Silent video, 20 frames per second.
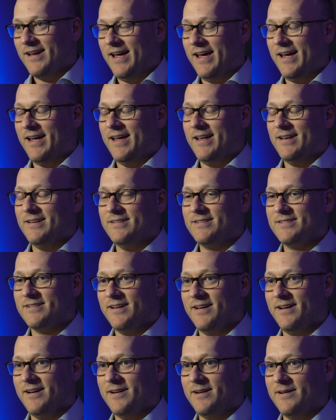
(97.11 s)
And
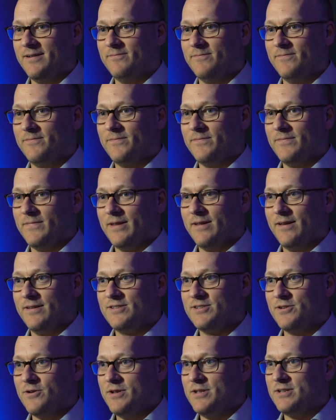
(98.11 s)
as
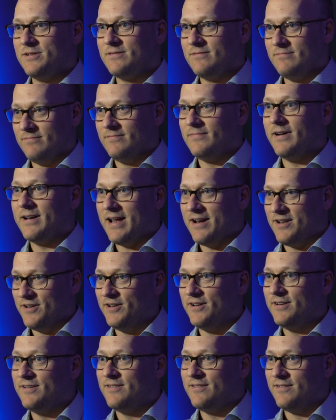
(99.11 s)
soon as my dad
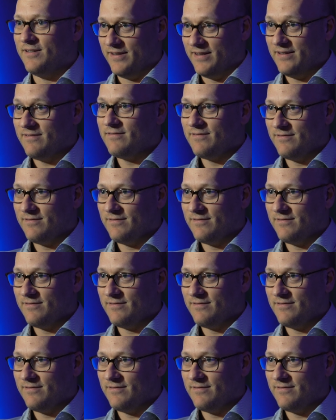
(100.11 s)
heard that